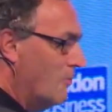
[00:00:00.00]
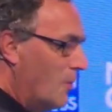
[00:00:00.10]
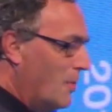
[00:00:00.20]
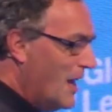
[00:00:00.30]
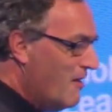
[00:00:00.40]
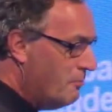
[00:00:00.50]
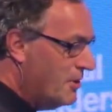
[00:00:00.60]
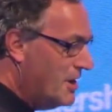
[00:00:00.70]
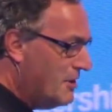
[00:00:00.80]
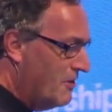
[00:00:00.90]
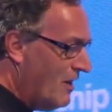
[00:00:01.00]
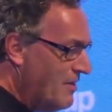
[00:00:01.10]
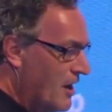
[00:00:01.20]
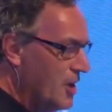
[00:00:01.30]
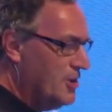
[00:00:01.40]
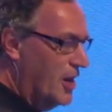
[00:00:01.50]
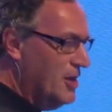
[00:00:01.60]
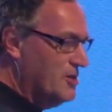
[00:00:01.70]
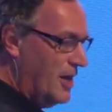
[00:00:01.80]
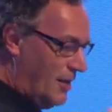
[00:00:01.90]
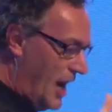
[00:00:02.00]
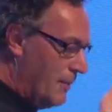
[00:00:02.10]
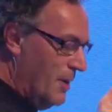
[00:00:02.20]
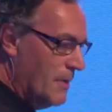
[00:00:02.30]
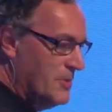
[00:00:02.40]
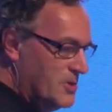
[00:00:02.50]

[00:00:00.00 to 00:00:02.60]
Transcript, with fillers: When we have predictive analytics that I B M